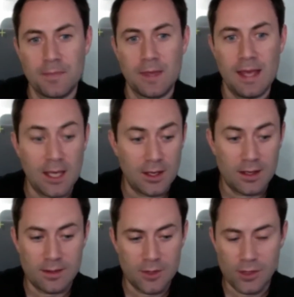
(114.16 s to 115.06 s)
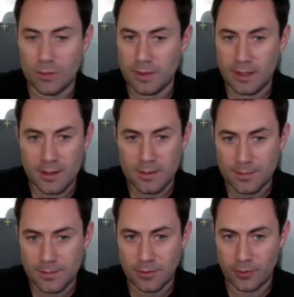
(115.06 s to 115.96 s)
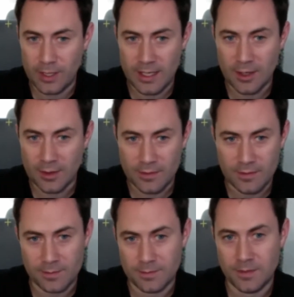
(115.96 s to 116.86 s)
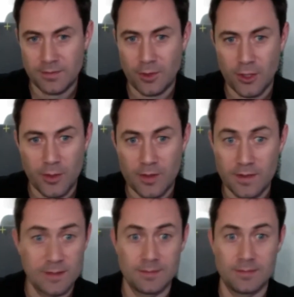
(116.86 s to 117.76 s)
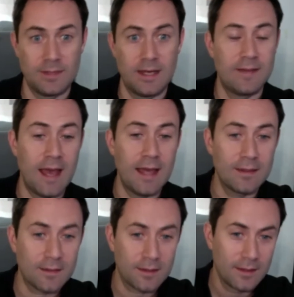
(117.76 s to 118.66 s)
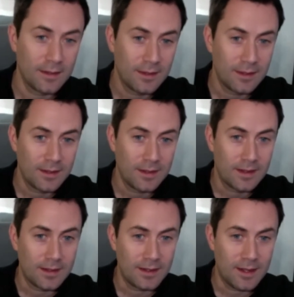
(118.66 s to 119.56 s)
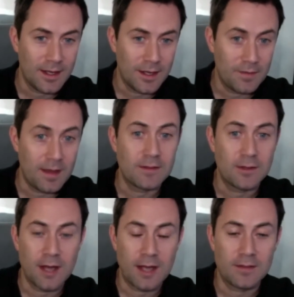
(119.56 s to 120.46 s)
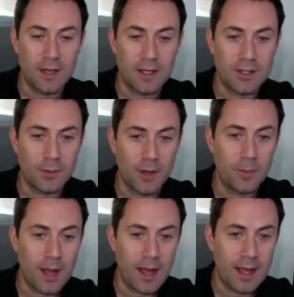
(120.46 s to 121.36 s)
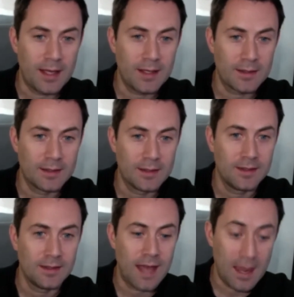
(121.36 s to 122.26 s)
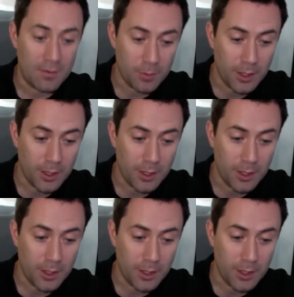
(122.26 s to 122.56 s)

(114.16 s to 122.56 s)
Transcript: it could be 3 years before you even attend an event or an activation whereby everybody